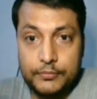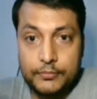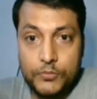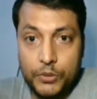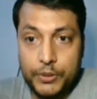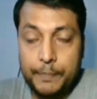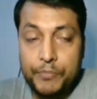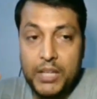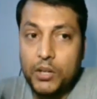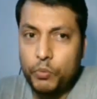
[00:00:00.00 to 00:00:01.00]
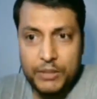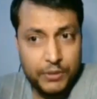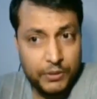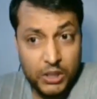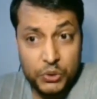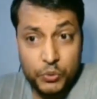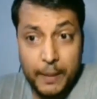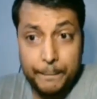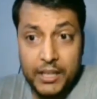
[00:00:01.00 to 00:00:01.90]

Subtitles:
Okay, why we want to compare?